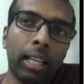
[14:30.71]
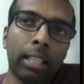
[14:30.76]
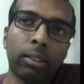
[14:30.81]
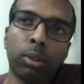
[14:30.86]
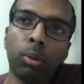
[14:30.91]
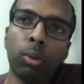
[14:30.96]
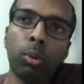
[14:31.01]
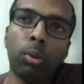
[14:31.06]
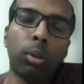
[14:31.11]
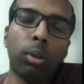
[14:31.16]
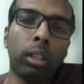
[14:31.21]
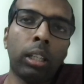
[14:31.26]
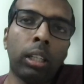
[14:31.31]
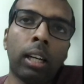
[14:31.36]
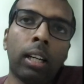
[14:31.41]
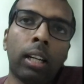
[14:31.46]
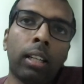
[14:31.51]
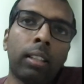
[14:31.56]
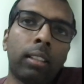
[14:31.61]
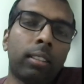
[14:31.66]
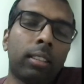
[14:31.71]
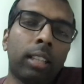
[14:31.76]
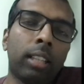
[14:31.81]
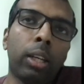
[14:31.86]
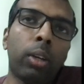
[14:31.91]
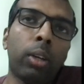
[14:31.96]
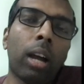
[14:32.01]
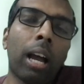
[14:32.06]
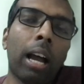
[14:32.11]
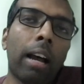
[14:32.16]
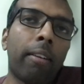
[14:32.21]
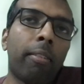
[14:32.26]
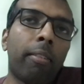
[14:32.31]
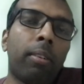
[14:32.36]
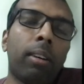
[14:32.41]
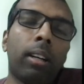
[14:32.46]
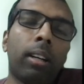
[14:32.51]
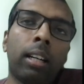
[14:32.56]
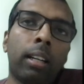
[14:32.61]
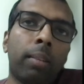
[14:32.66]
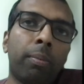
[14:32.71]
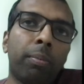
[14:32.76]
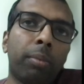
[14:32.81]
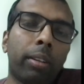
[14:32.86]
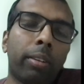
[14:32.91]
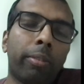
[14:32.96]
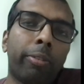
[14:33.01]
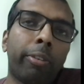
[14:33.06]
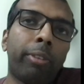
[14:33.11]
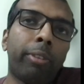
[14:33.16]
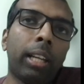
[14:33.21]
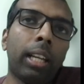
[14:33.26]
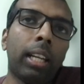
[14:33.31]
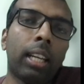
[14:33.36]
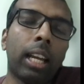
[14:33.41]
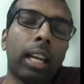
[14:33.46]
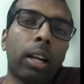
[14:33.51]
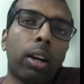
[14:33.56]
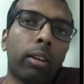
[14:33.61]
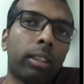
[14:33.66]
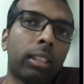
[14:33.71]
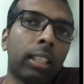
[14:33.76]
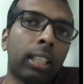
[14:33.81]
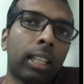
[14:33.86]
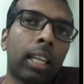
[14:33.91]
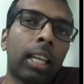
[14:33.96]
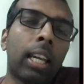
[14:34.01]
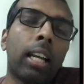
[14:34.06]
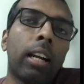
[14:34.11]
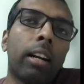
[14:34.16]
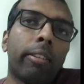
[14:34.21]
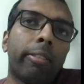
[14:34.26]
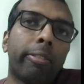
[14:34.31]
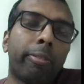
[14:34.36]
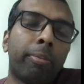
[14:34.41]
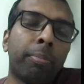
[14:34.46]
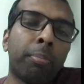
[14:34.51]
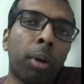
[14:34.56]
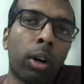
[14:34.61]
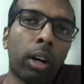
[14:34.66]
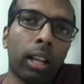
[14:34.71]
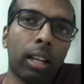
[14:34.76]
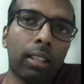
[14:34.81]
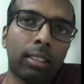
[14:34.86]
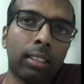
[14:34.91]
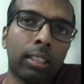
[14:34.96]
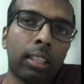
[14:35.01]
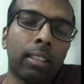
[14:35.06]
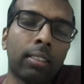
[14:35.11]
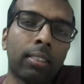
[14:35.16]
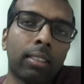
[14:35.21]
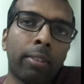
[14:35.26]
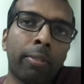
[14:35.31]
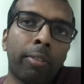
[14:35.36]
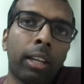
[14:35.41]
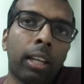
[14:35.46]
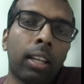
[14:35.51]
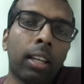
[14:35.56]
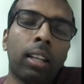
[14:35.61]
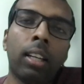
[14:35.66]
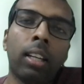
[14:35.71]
So say you have 15 gig or 30 gig of model sitting somewhere,